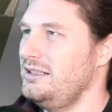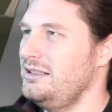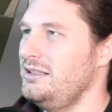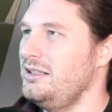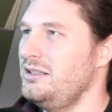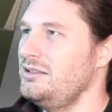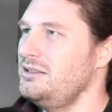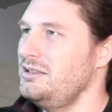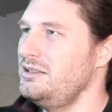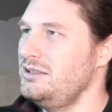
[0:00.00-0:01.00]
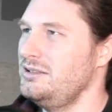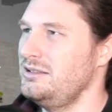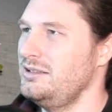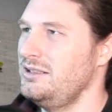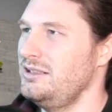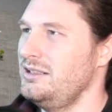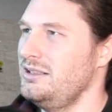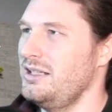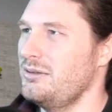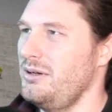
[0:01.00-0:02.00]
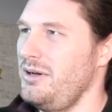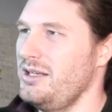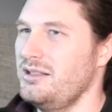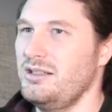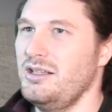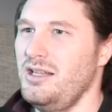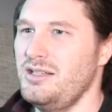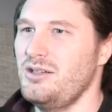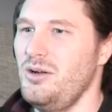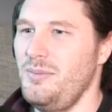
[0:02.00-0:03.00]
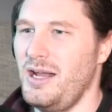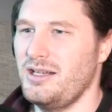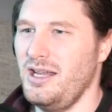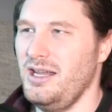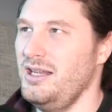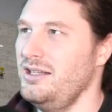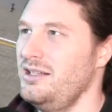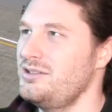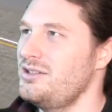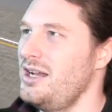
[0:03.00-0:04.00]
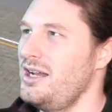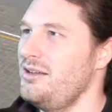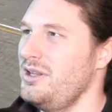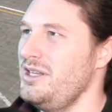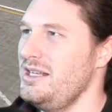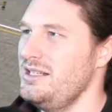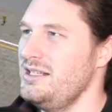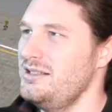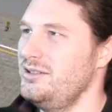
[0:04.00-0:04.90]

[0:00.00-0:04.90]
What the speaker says: No, not quite right. Let's go back and let's try out one of these.